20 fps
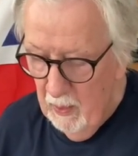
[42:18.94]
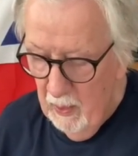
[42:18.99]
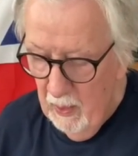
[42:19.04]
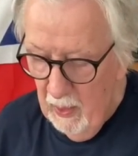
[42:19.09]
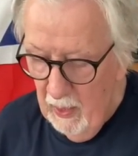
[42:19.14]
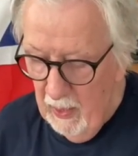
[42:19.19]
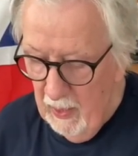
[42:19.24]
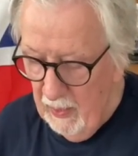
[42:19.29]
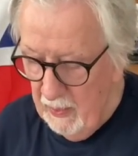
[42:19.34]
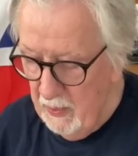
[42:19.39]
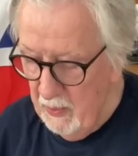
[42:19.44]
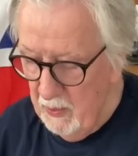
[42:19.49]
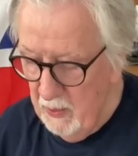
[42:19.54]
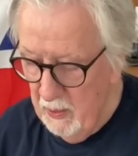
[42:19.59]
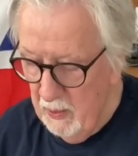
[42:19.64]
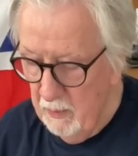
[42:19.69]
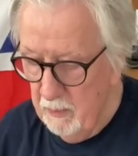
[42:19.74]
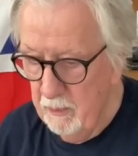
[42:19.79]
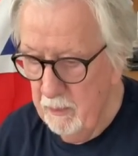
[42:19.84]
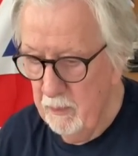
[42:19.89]
and
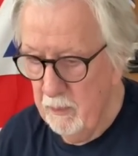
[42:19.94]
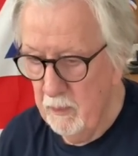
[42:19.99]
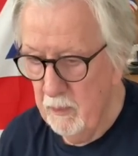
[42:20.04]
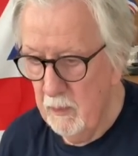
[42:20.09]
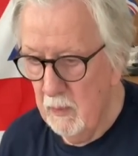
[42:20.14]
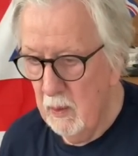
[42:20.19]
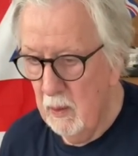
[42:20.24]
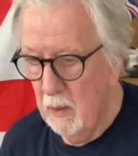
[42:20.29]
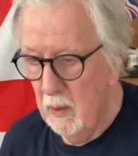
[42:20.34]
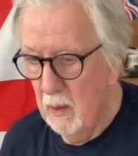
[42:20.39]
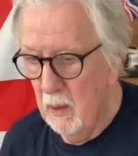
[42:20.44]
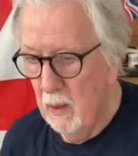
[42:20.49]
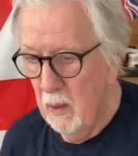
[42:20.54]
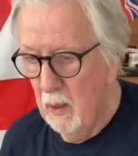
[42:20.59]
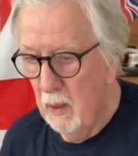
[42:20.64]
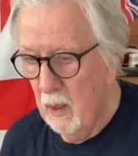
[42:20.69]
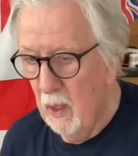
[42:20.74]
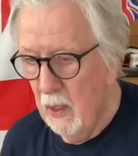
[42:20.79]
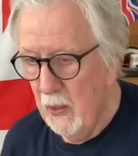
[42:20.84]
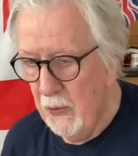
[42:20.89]

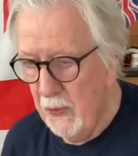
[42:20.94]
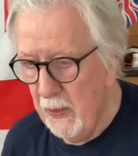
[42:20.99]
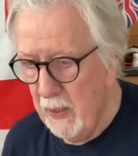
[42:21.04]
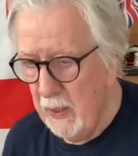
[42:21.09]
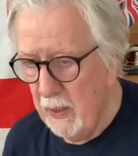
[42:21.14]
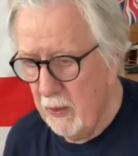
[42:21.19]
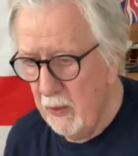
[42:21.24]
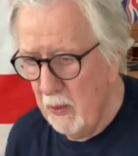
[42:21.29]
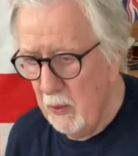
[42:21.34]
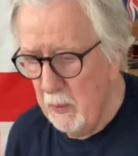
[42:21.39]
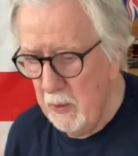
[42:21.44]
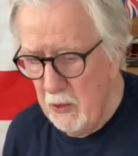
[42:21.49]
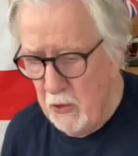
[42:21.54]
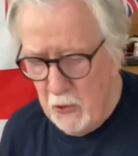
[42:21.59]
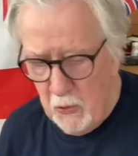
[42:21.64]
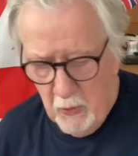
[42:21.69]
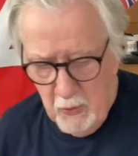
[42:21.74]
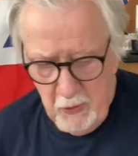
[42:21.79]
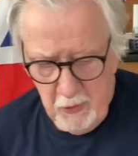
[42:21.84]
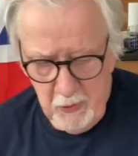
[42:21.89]
I think you
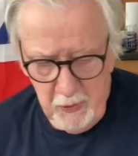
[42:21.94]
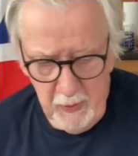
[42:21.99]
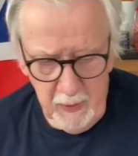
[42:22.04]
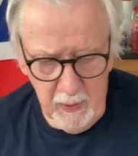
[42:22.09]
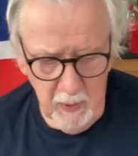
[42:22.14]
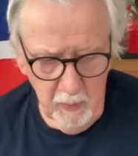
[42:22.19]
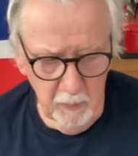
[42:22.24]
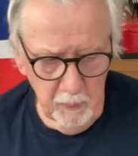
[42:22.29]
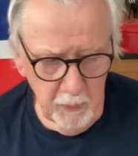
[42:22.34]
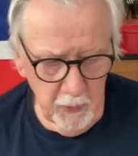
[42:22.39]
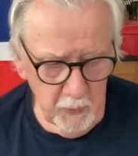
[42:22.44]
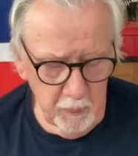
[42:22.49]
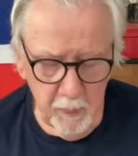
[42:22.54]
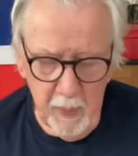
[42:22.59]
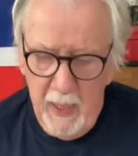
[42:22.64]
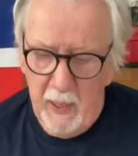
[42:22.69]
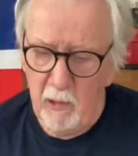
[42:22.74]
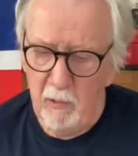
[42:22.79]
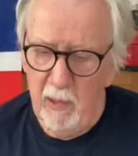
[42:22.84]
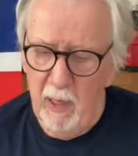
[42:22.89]
enjoy singing them. Put
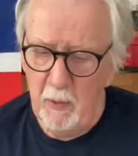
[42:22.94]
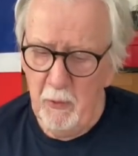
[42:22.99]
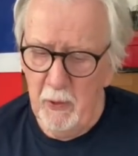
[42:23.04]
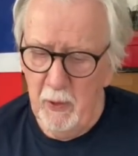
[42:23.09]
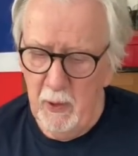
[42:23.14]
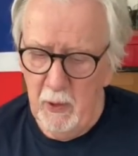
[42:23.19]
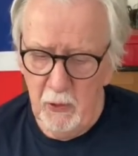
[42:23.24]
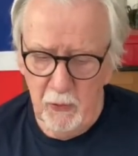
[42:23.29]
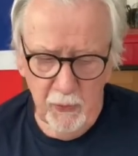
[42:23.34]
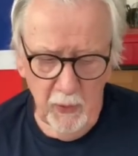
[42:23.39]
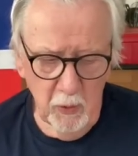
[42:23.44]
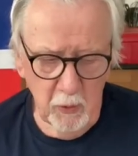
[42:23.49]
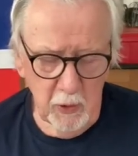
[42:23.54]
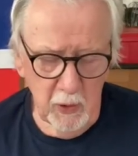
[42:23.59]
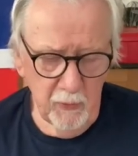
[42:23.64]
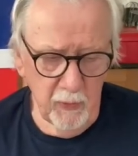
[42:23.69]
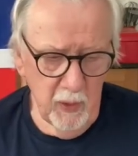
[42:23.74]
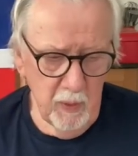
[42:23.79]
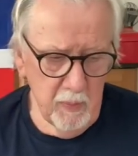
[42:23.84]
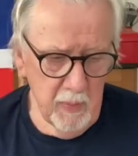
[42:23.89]
background to this, folks,
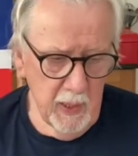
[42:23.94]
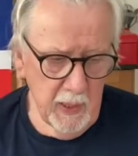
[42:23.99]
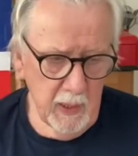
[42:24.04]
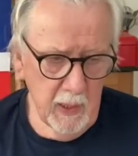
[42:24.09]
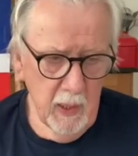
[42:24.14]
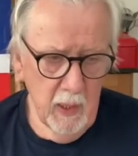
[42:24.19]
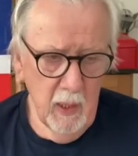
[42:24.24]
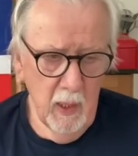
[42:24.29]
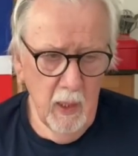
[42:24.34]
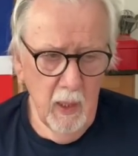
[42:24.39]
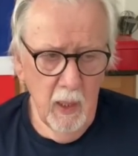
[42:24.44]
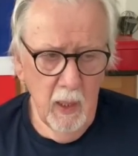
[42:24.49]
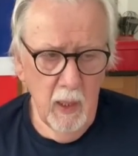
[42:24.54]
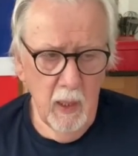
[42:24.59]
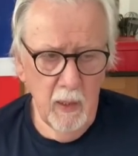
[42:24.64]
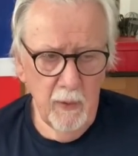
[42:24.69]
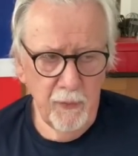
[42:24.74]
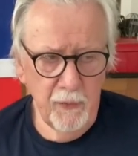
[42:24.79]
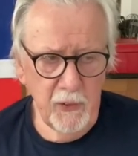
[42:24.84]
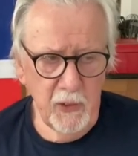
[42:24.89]
if I may.
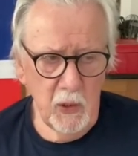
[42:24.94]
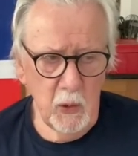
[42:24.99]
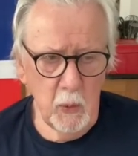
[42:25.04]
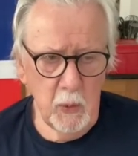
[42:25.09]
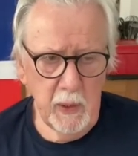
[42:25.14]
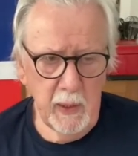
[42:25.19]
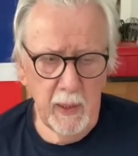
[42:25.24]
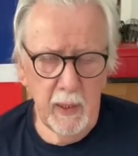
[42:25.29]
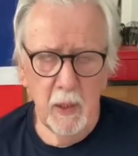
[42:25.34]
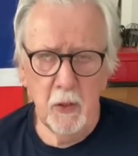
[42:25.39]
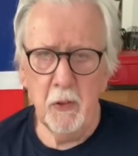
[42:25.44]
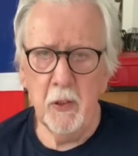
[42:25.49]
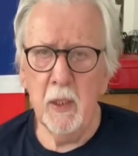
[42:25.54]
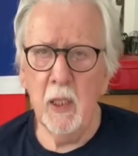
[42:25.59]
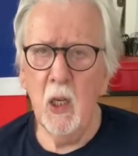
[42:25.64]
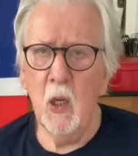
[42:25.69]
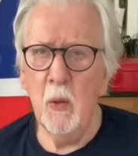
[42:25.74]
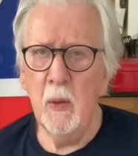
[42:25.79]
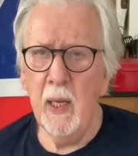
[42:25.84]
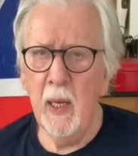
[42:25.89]
A few years
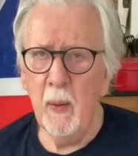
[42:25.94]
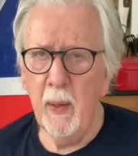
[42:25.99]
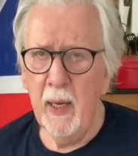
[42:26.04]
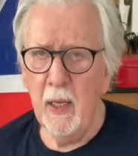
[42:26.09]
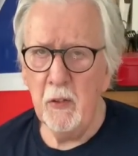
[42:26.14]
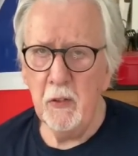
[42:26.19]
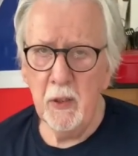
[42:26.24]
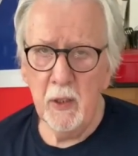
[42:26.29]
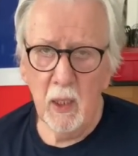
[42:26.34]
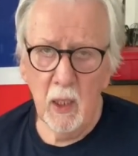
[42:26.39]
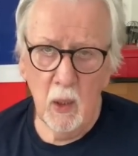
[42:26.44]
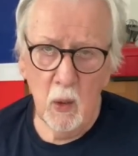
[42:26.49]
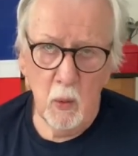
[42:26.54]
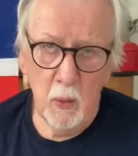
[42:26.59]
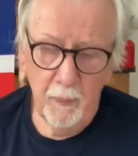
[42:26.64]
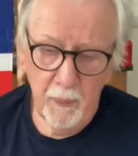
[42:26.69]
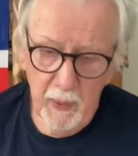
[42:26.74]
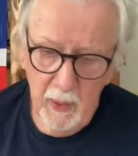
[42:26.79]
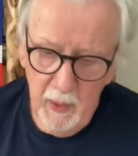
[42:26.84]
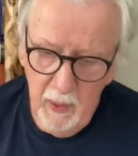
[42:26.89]
ago now,
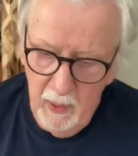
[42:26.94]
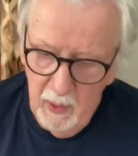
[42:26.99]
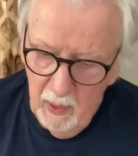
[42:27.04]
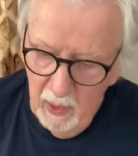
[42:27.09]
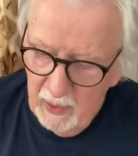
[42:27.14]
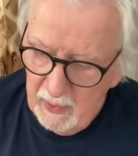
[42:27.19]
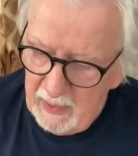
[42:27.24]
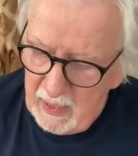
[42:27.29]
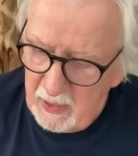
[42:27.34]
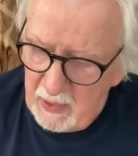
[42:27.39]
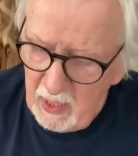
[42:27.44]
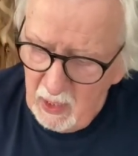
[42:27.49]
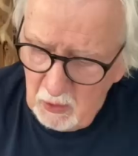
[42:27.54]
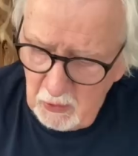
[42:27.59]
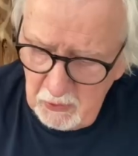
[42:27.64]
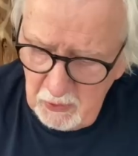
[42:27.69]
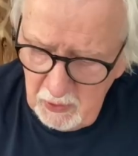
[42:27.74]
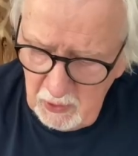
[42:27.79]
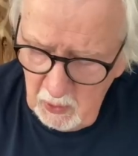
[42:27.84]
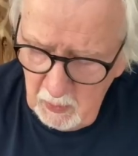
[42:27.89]
I get
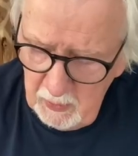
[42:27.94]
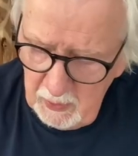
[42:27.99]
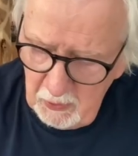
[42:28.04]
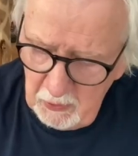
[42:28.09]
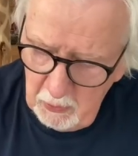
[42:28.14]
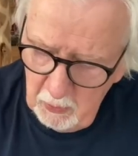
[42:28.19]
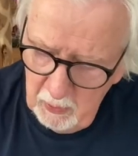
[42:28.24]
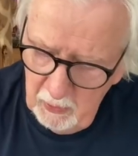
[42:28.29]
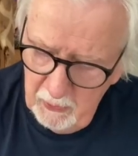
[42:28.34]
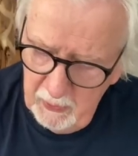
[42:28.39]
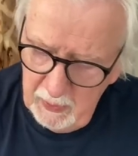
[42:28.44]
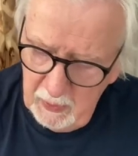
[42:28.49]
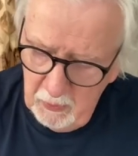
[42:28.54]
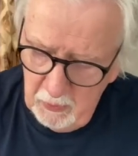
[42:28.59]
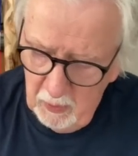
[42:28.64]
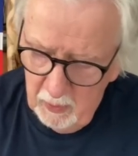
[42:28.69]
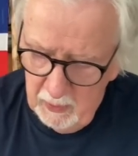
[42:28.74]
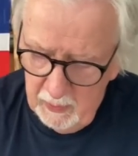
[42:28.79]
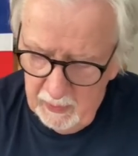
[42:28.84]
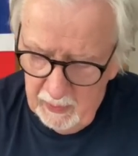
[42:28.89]
asked to do these sort of things
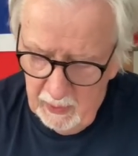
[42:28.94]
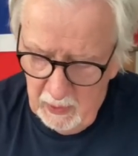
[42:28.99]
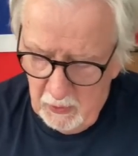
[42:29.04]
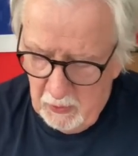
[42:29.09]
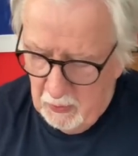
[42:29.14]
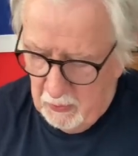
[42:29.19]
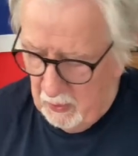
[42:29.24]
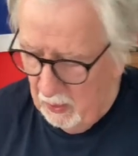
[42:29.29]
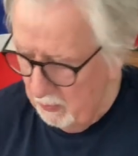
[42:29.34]
on occasions. I